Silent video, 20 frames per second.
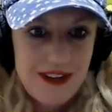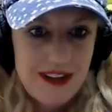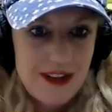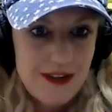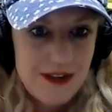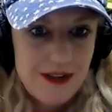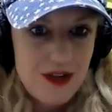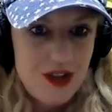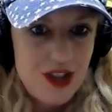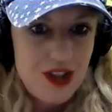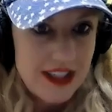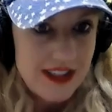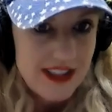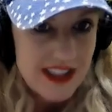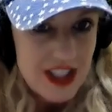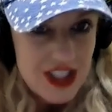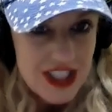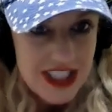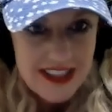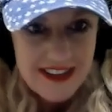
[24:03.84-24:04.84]
a little
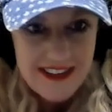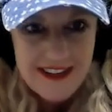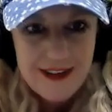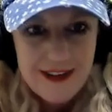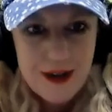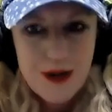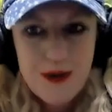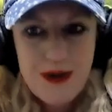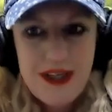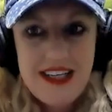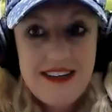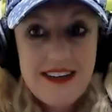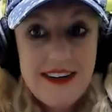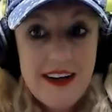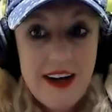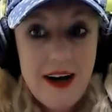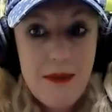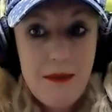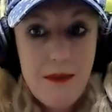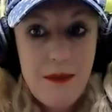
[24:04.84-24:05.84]
challenging, so he did
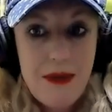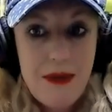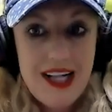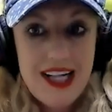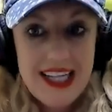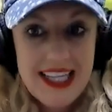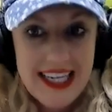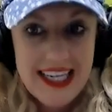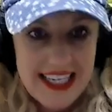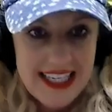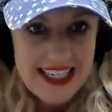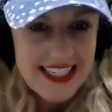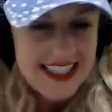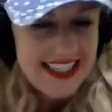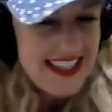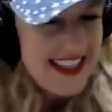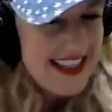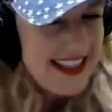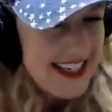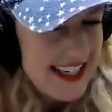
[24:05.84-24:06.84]
not play. And
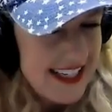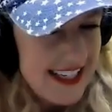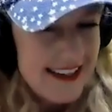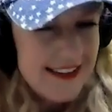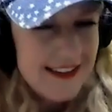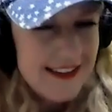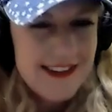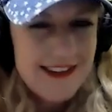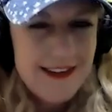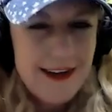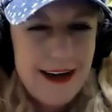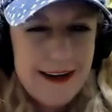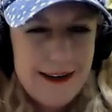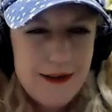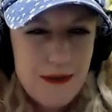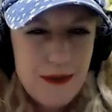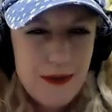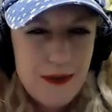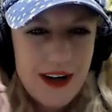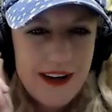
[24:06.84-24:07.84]
I think he also had
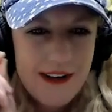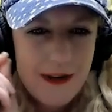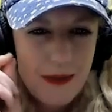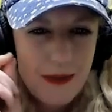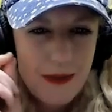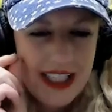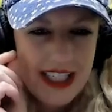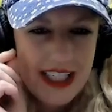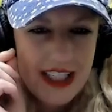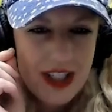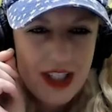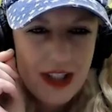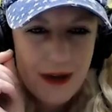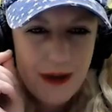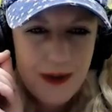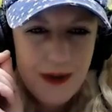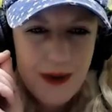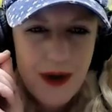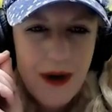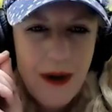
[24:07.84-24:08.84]
some prize money
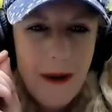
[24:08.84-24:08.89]
issue,